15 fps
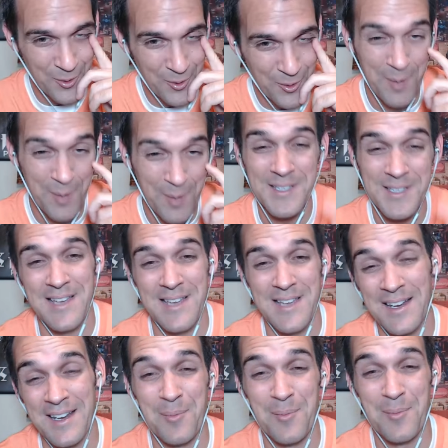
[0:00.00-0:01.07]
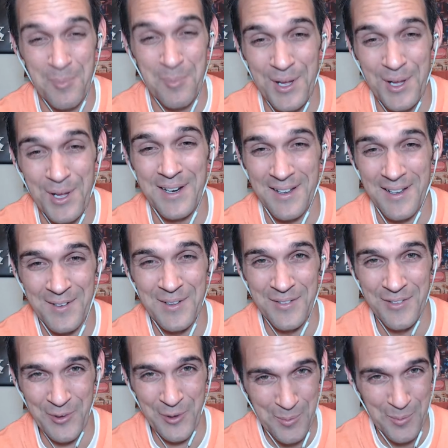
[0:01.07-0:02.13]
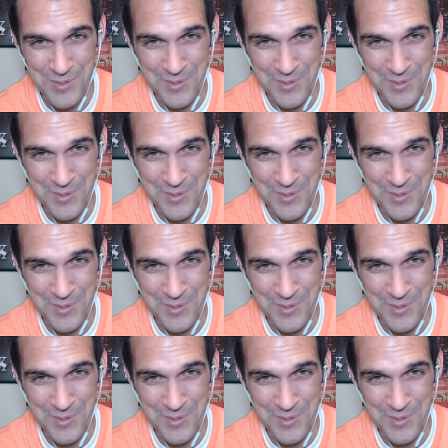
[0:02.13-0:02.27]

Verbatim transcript: the women standing up and applauding in their living rooms.